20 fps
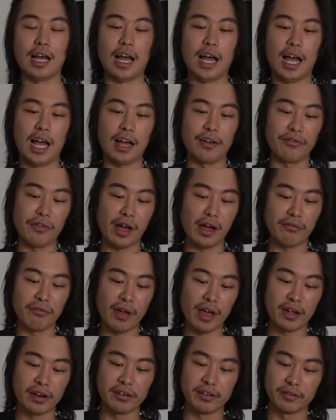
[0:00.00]
I've
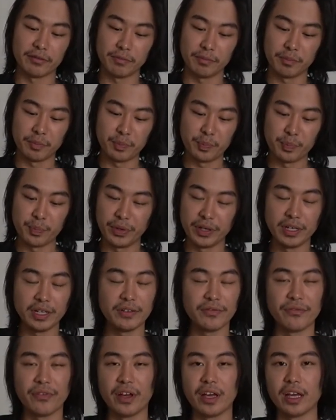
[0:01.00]
added big
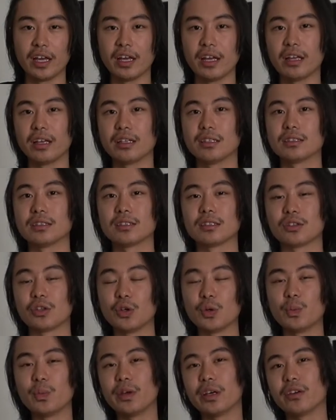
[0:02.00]
fans,
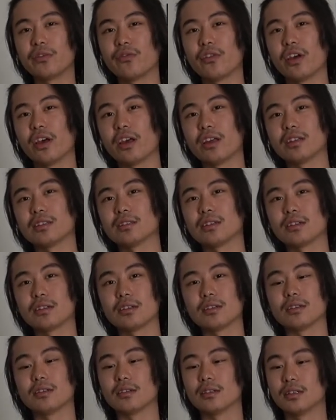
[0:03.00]
2 big fans on
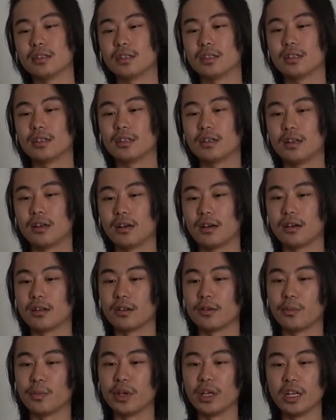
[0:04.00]

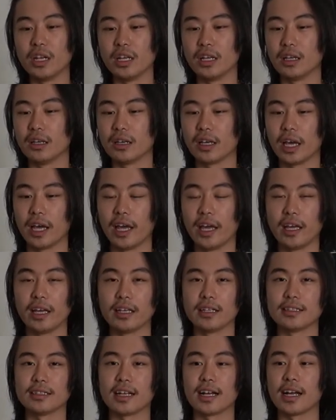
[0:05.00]
a mini
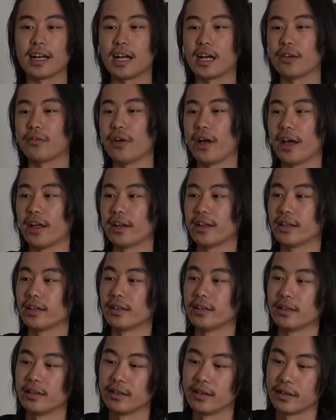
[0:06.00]
case. I've added
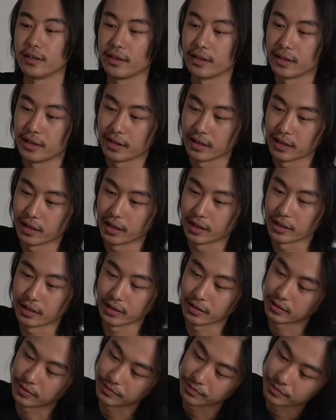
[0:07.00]

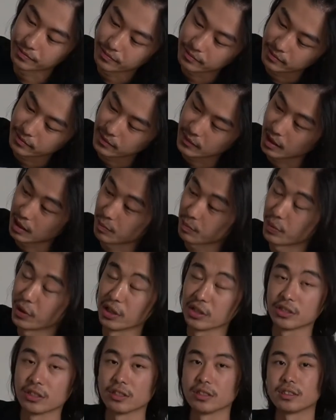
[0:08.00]
a
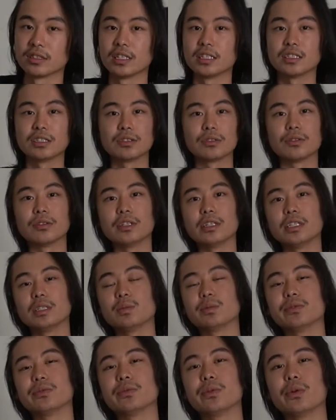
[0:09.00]
bunch of accessories
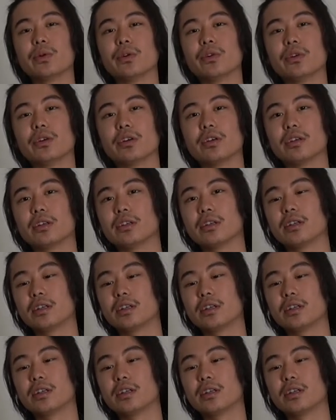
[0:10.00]
before.